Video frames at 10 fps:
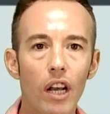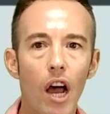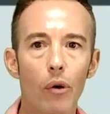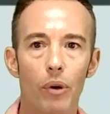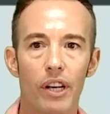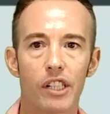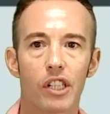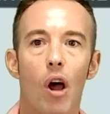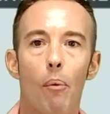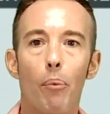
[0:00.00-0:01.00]
language
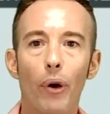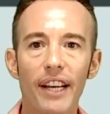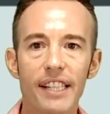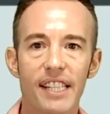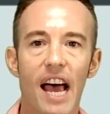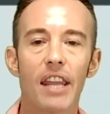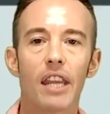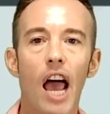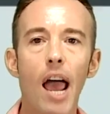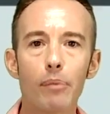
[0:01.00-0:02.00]
brings an
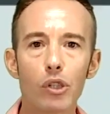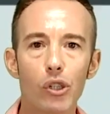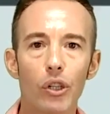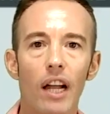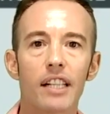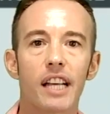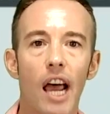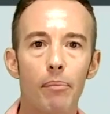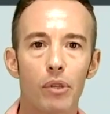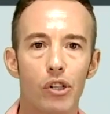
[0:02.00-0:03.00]
emotional
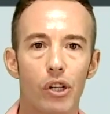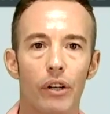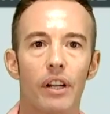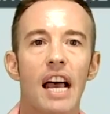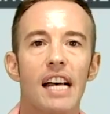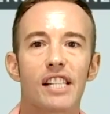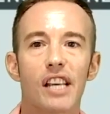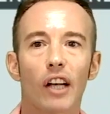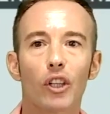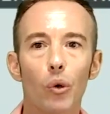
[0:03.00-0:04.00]
dimension
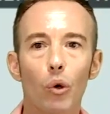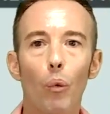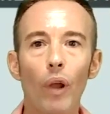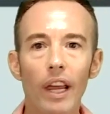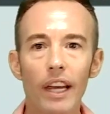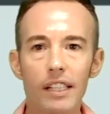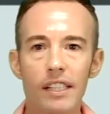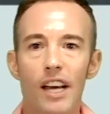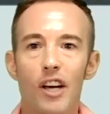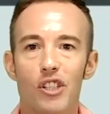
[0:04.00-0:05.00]
that could release
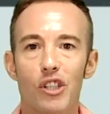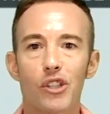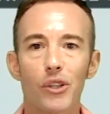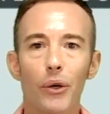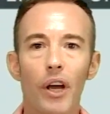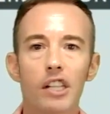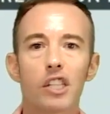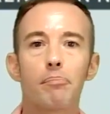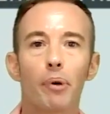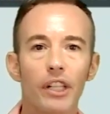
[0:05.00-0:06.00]
the student's
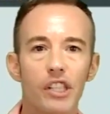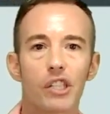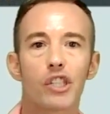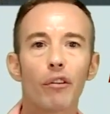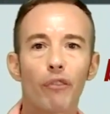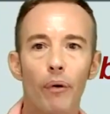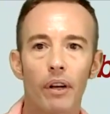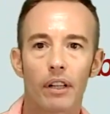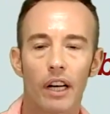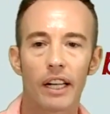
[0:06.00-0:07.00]
speech
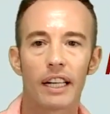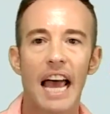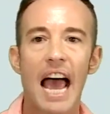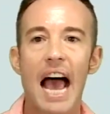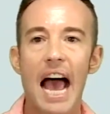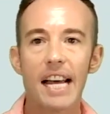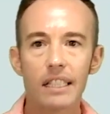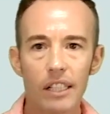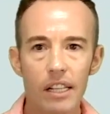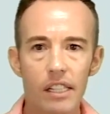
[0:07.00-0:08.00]
differently:
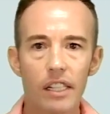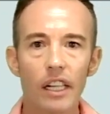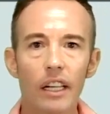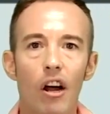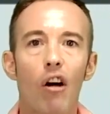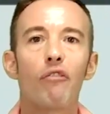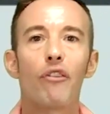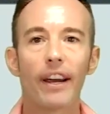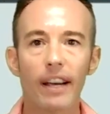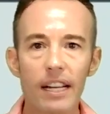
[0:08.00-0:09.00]
intensity,
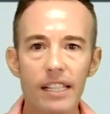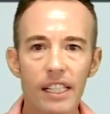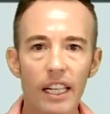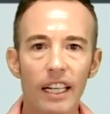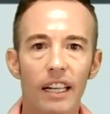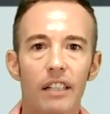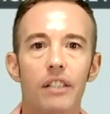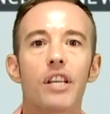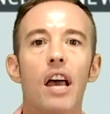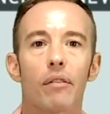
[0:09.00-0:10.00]
frequency,
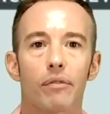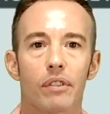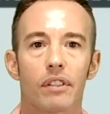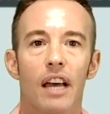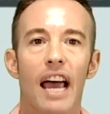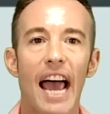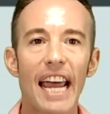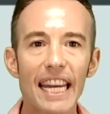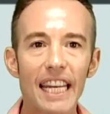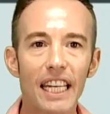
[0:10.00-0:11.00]
depth.
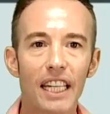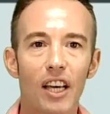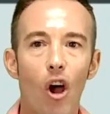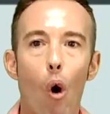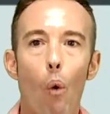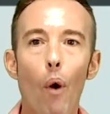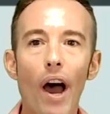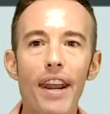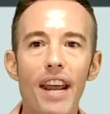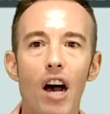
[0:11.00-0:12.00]
Indeed,
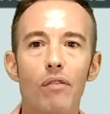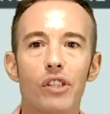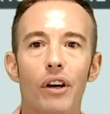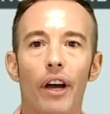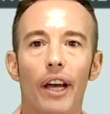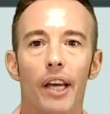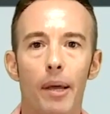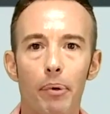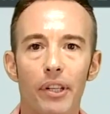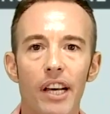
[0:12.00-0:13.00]
one of the
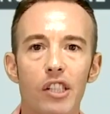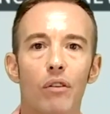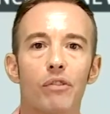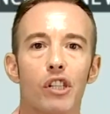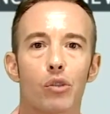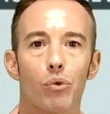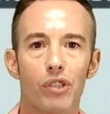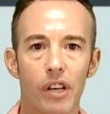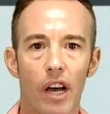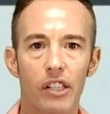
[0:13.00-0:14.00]
hypotheses of this
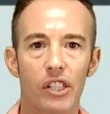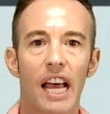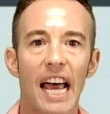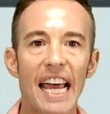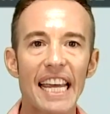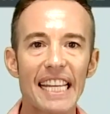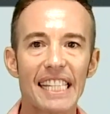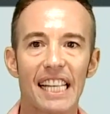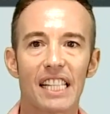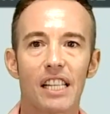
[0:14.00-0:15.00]
research is
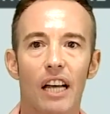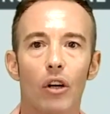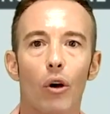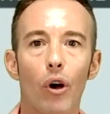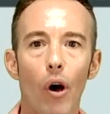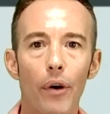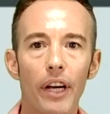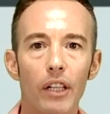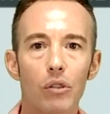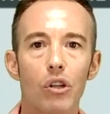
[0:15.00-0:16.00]
that
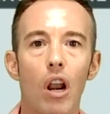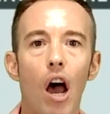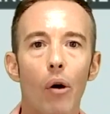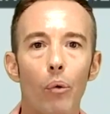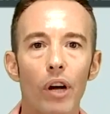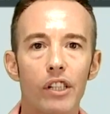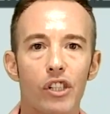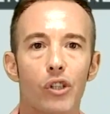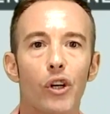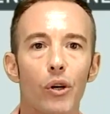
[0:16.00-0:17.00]
according to the language
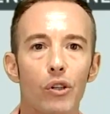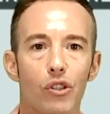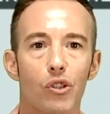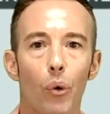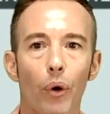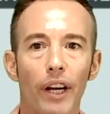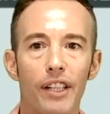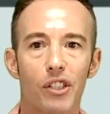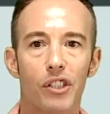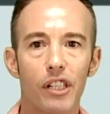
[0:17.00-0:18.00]
used during
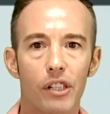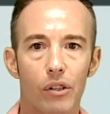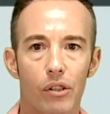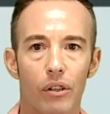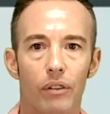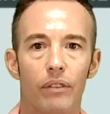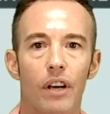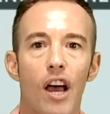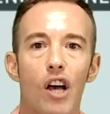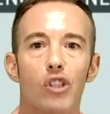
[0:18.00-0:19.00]
the discussion,
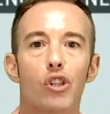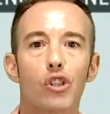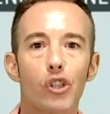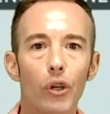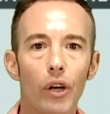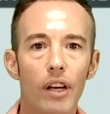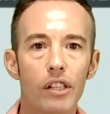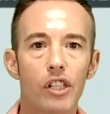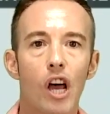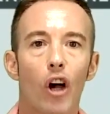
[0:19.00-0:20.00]
the
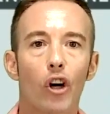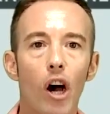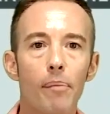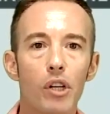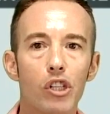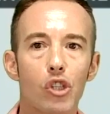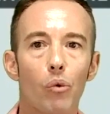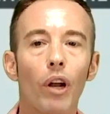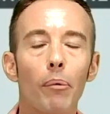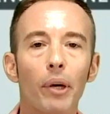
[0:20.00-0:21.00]
students' comments
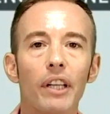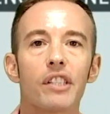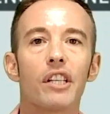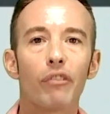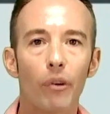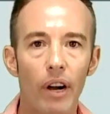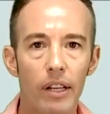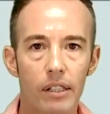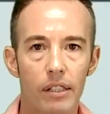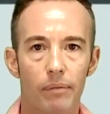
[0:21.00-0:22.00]
will be
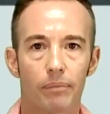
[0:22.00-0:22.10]
different.